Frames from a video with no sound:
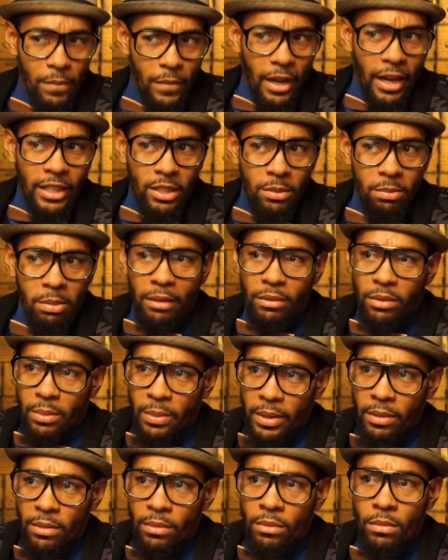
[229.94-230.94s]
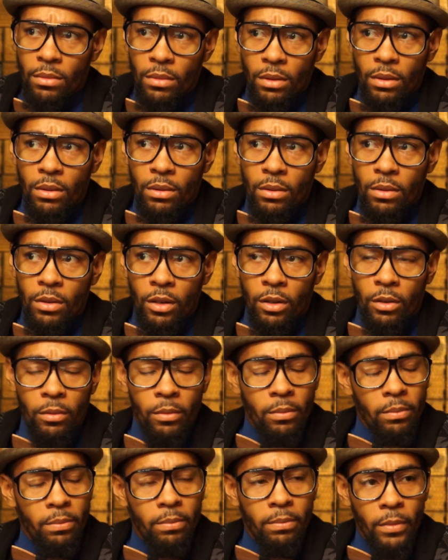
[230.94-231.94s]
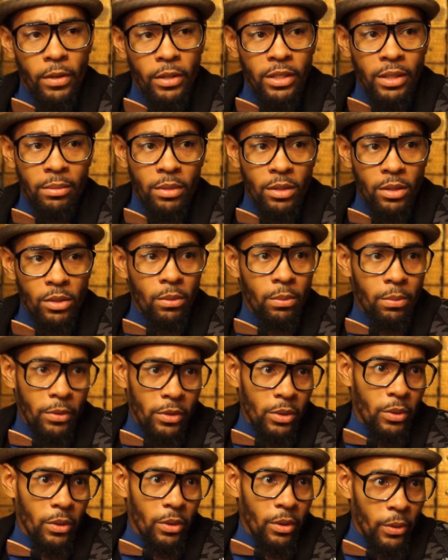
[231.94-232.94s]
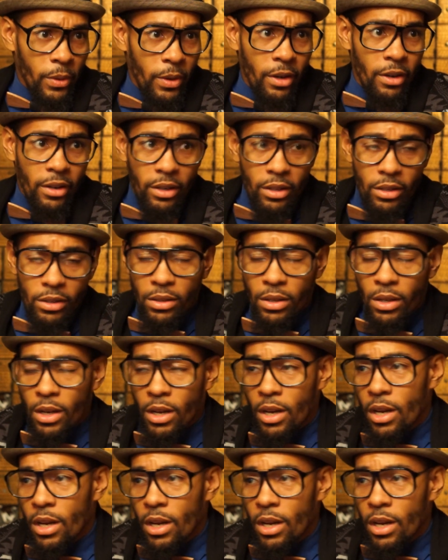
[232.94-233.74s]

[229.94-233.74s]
I should probably, you know, attempting to pursue a career in this.